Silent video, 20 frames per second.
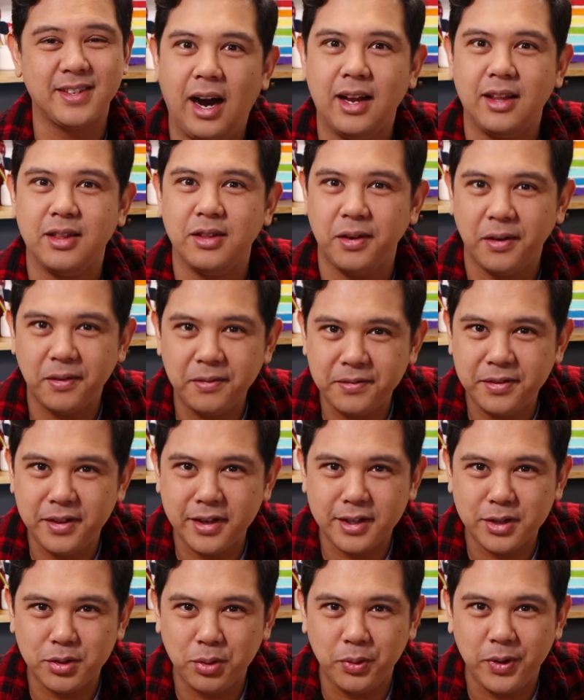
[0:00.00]
I love
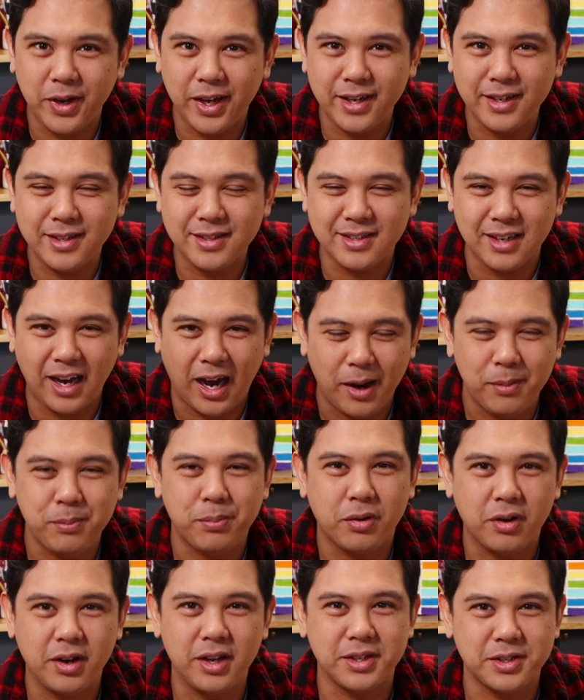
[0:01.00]
the twins. I'm
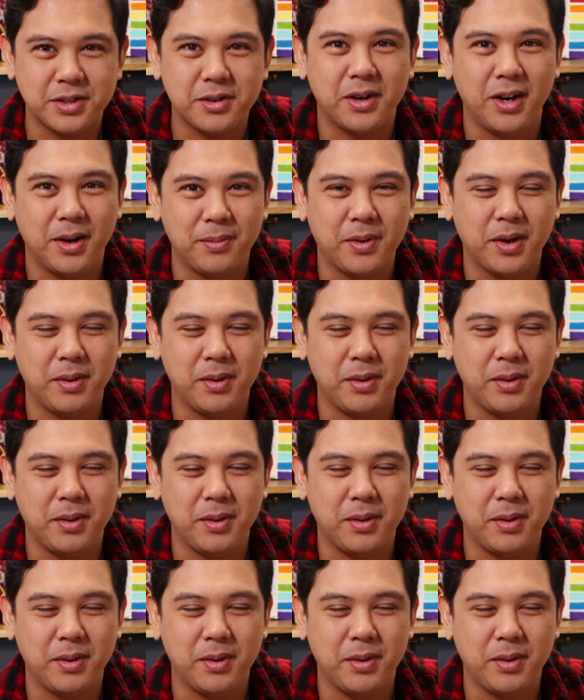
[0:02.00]
pretty sure I'm